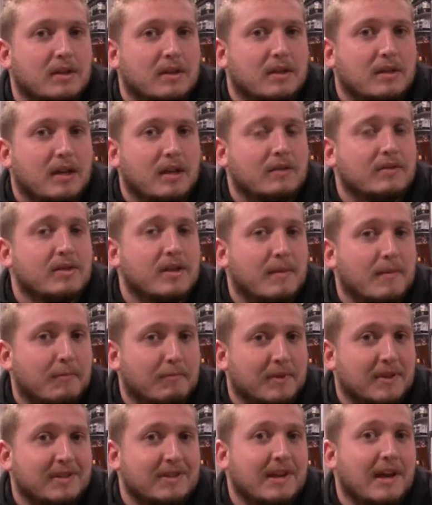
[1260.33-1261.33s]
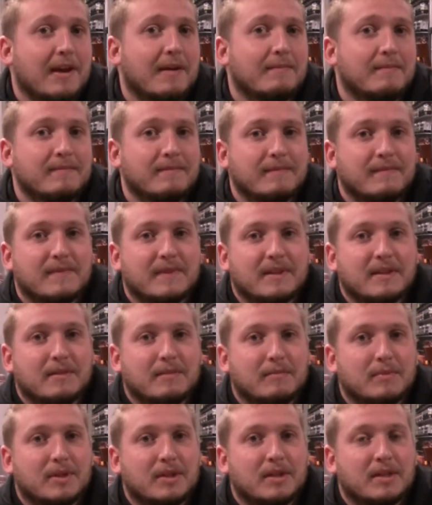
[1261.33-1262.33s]
that'll sum up this game.
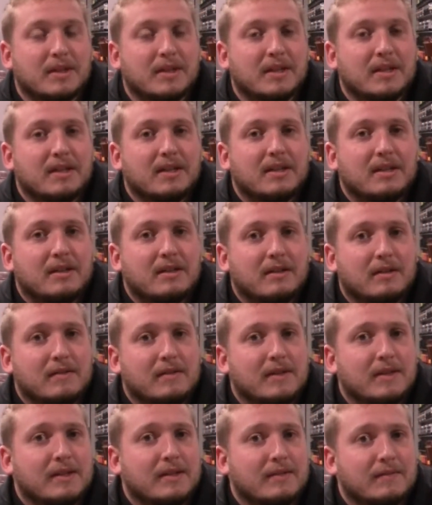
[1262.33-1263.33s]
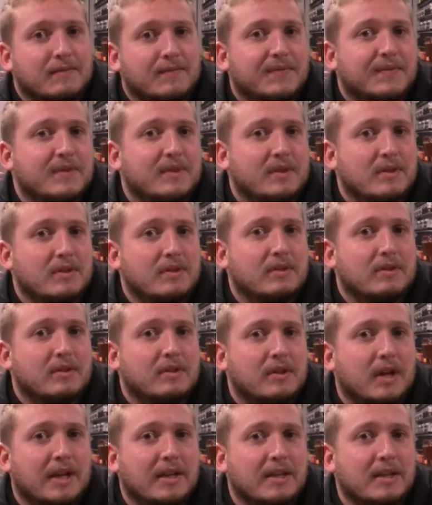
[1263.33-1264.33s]
But, I mean,
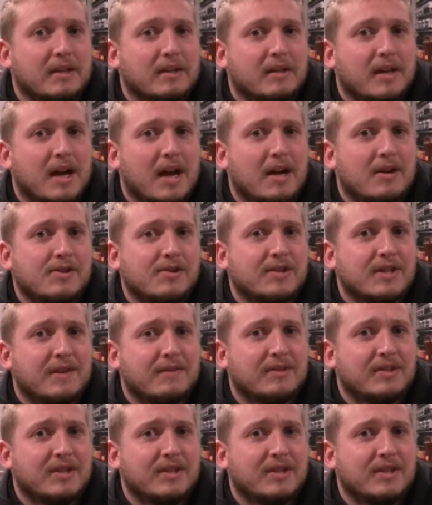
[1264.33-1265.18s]
I think the Highlanders have a